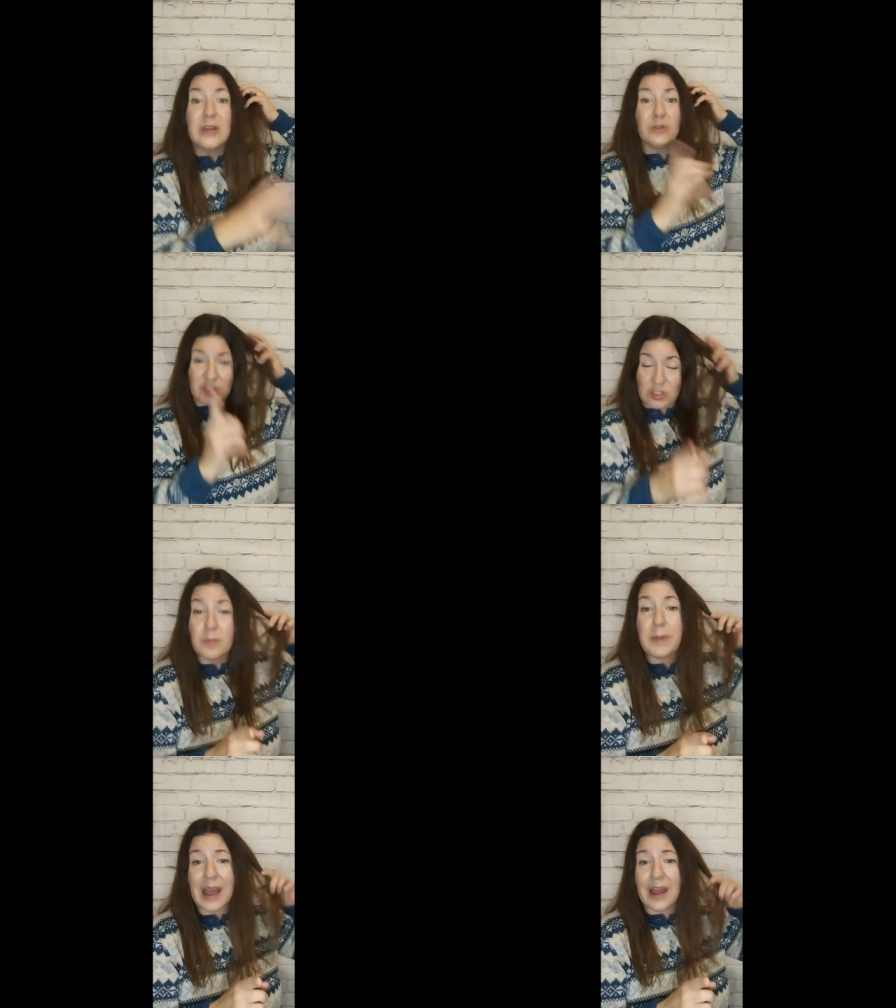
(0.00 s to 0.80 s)
It was
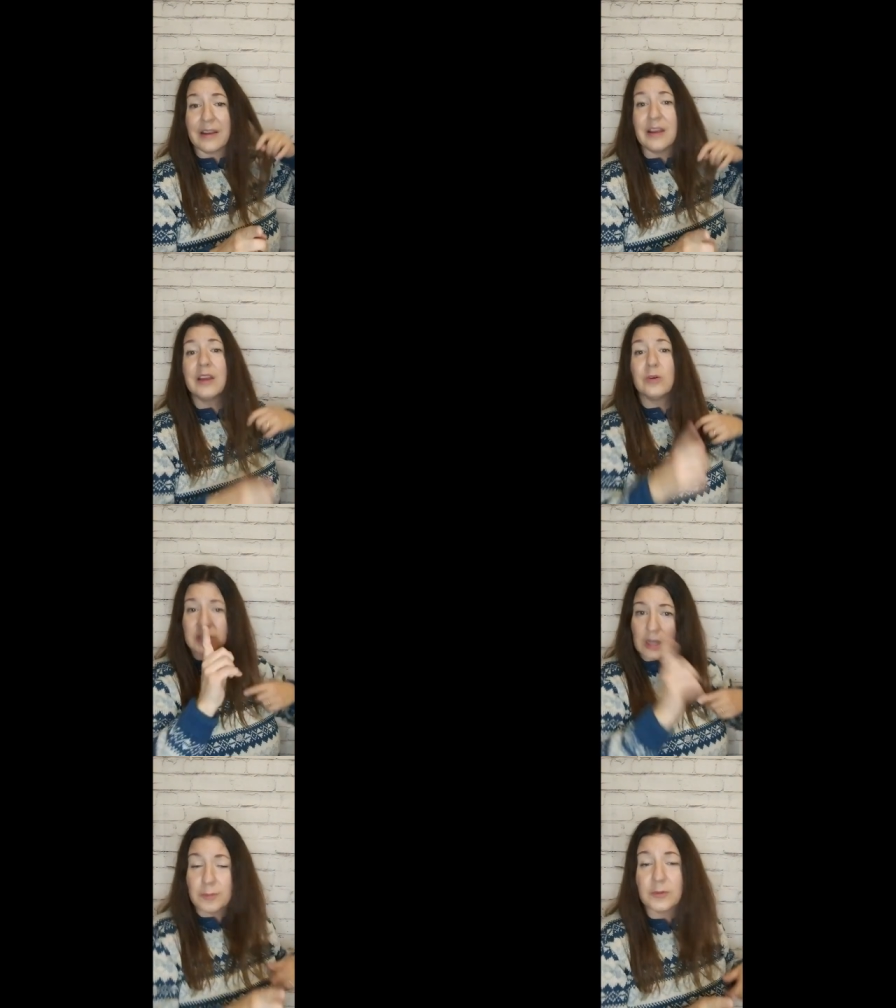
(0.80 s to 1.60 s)
so bad, it
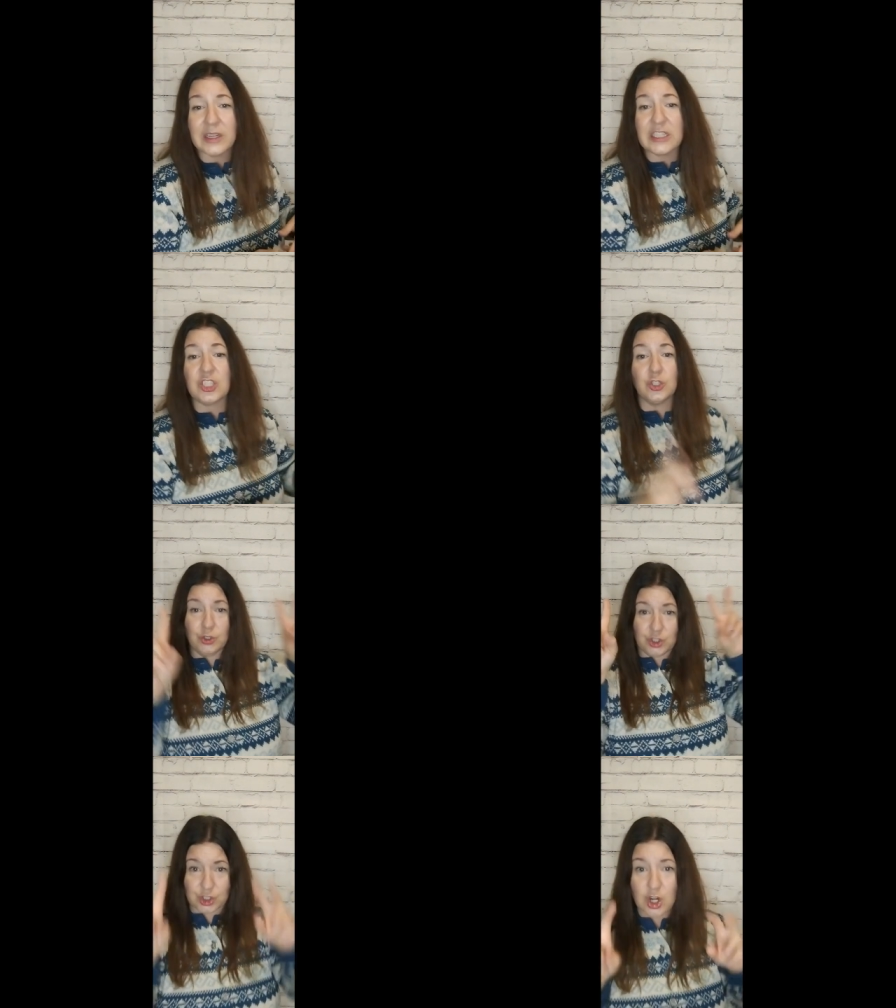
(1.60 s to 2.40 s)
was upgraded to
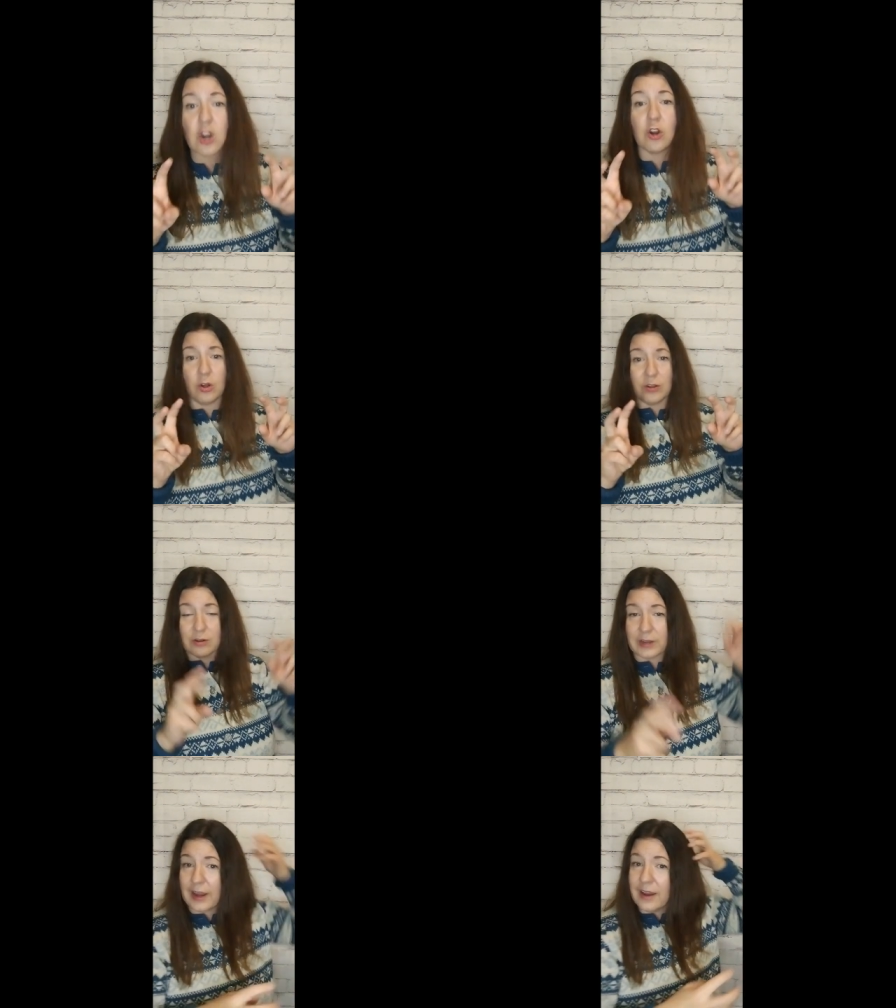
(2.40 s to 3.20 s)
snarl,
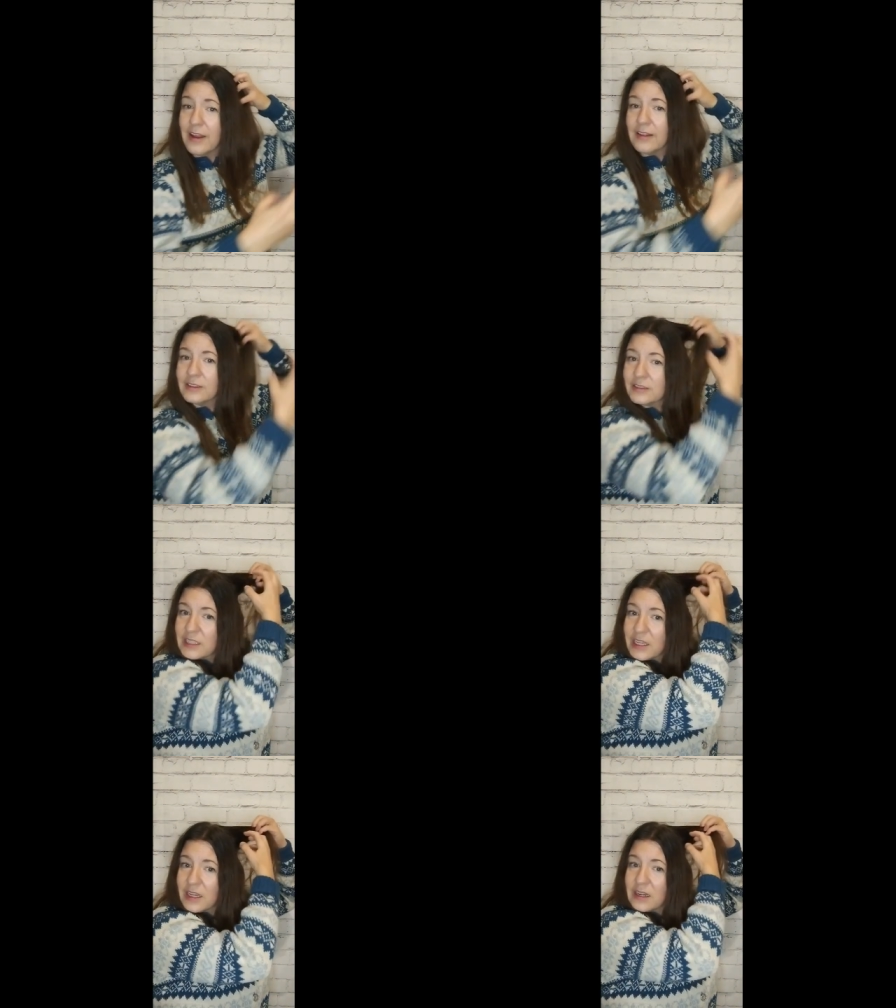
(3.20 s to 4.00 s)
okay? This
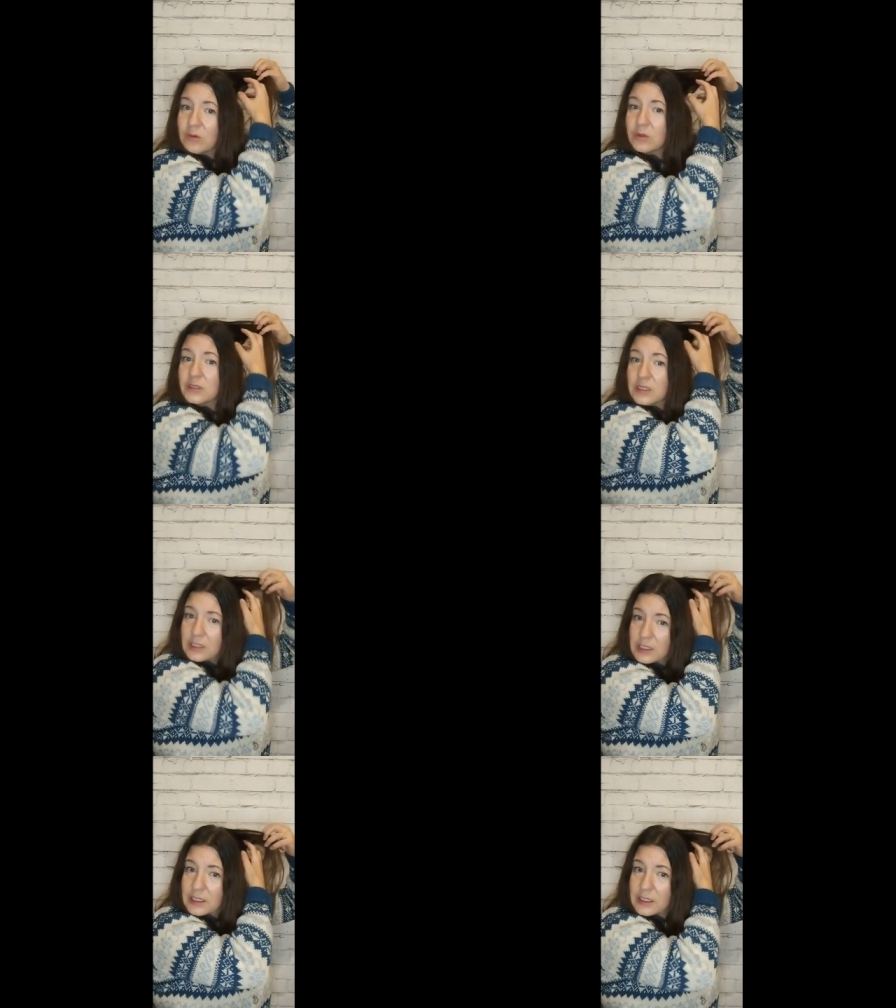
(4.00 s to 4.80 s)
thing was
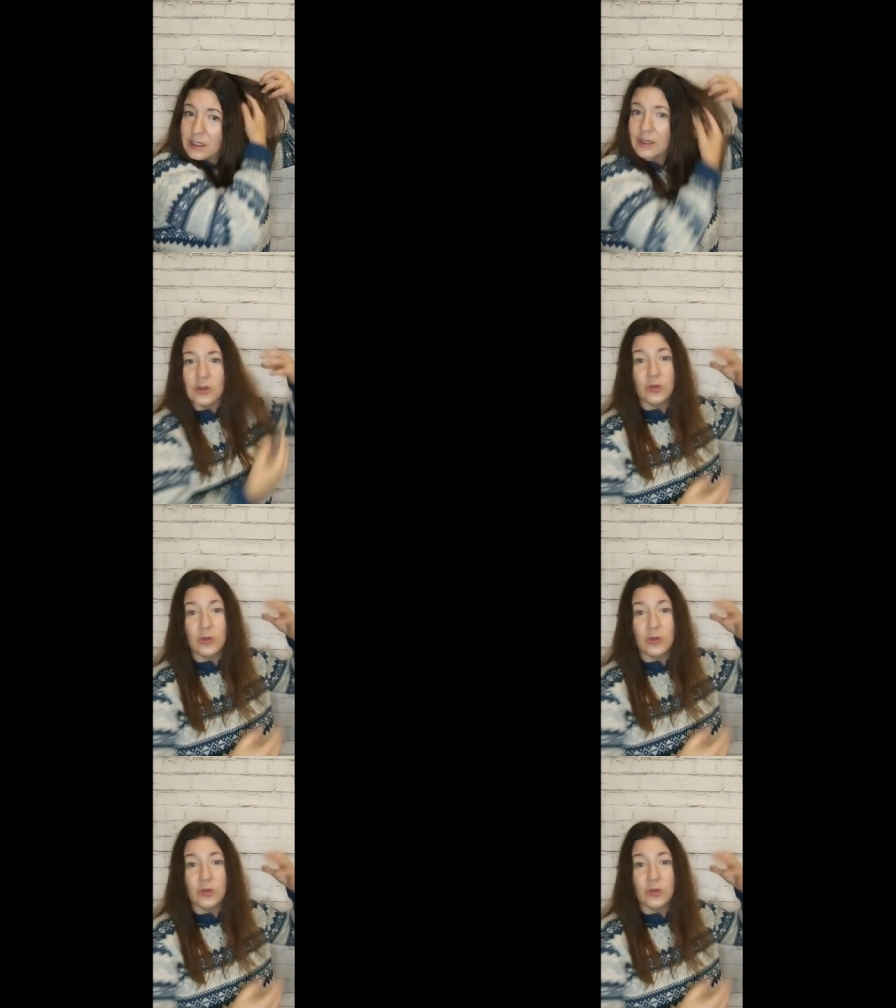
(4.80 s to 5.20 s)
ugly.